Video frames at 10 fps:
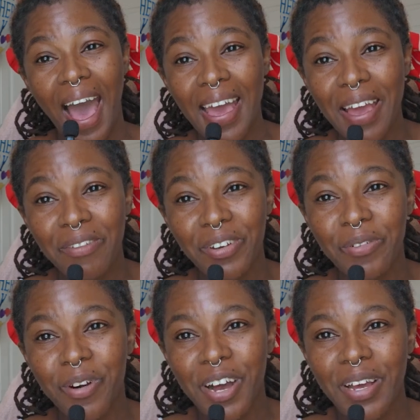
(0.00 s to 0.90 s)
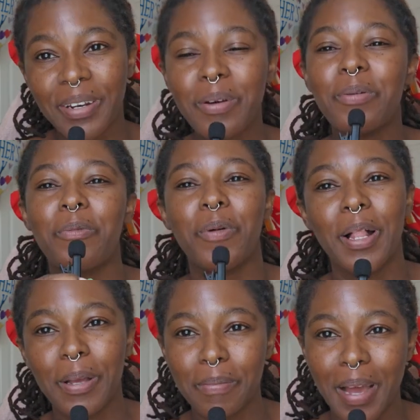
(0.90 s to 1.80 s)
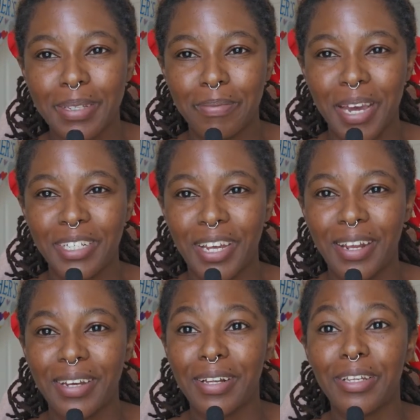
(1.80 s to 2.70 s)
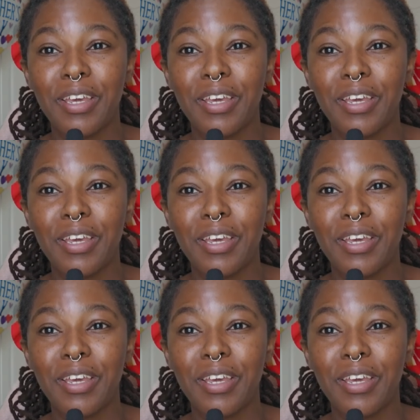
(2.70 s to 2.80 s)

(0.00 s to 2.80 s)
Hi everyone, welcome back to my channel.